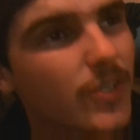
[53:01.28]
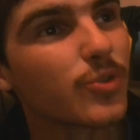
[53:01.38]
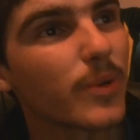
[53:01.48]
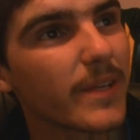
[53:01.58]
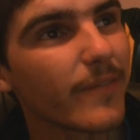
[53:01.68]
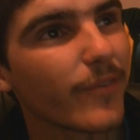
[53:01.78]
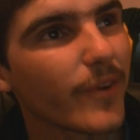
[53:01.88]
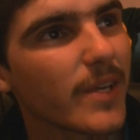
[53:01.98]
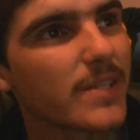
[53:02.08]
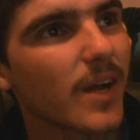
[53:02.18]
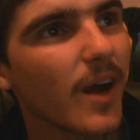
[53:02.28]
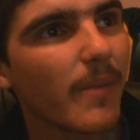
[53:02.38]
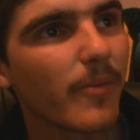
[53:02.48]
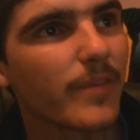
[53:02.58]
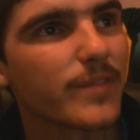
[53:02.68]
23s,
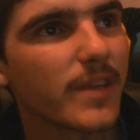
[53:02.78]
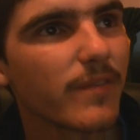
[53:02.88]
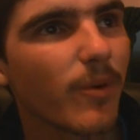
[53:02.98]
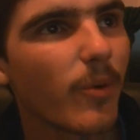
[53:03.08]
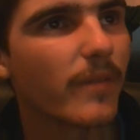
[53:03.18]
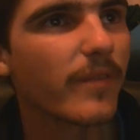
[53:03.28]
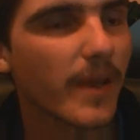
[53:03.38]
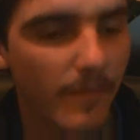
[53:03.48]
Kahibah FC 4 defeating